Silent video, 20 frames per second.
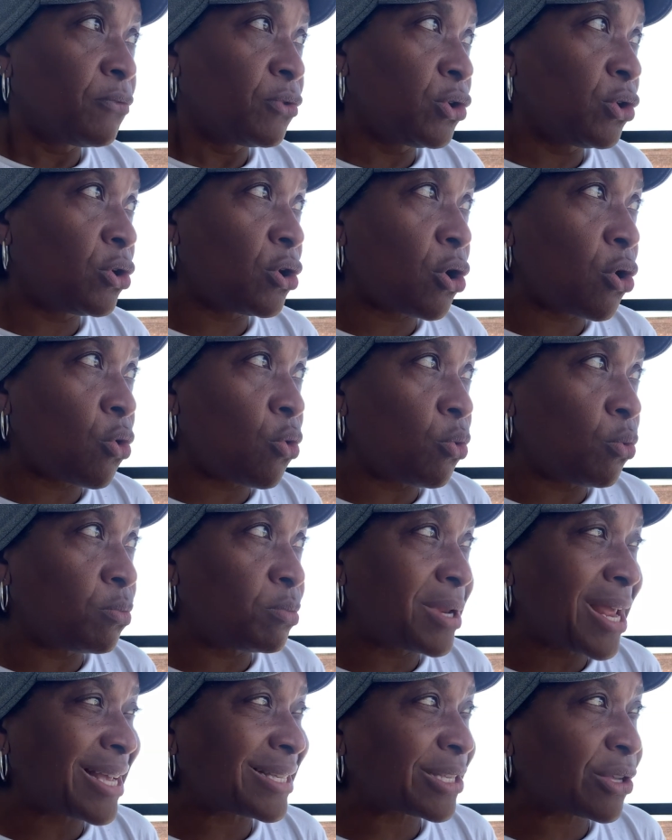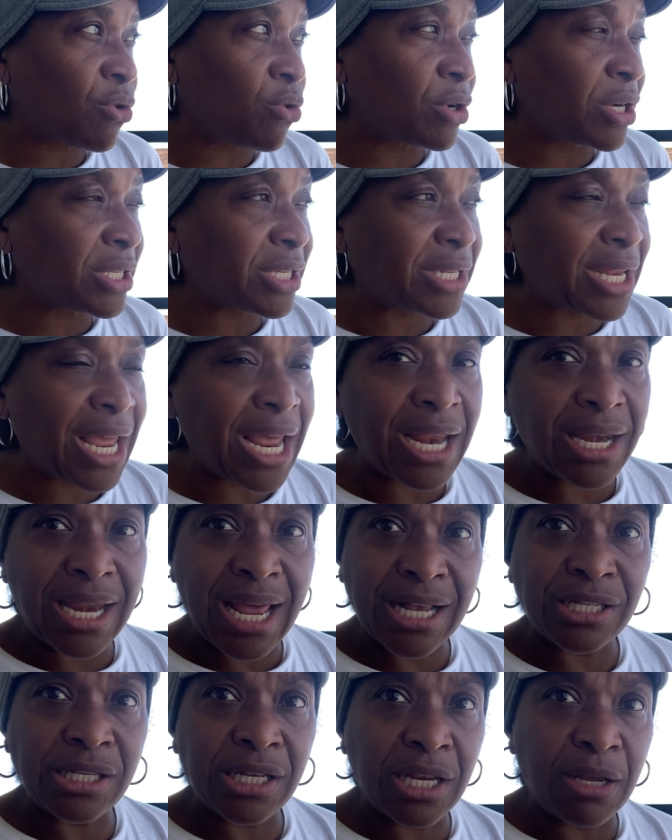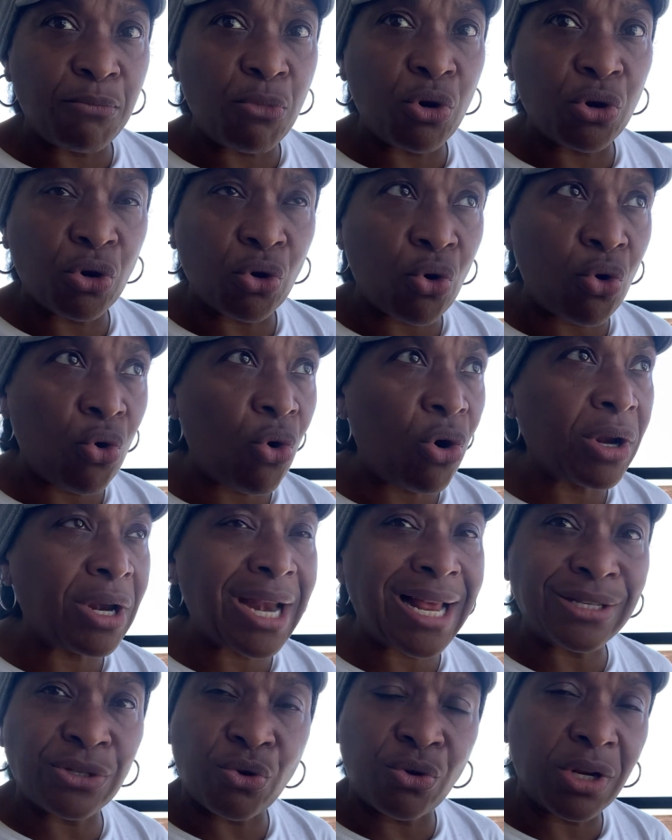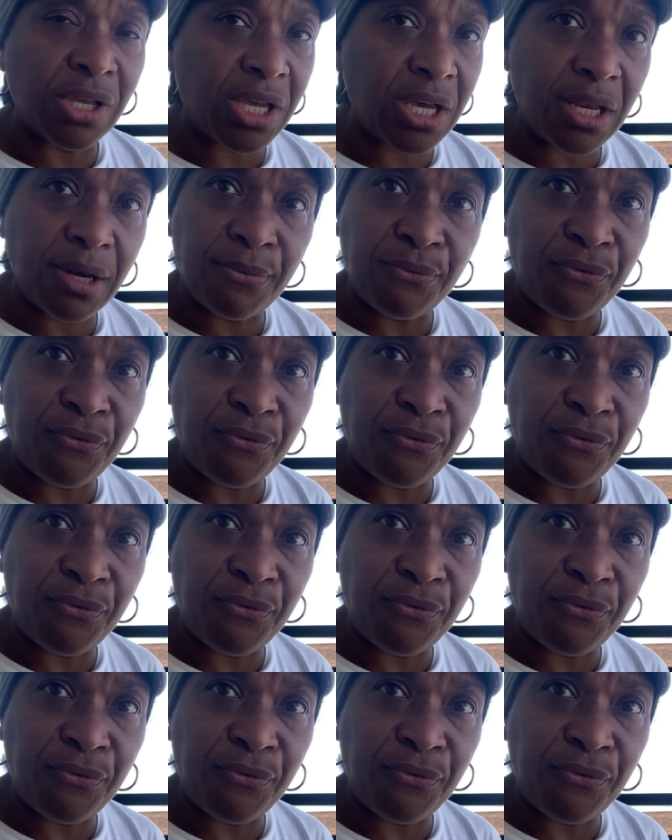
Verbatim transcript: you know, that's going to stand next to them on the corner that's going to get them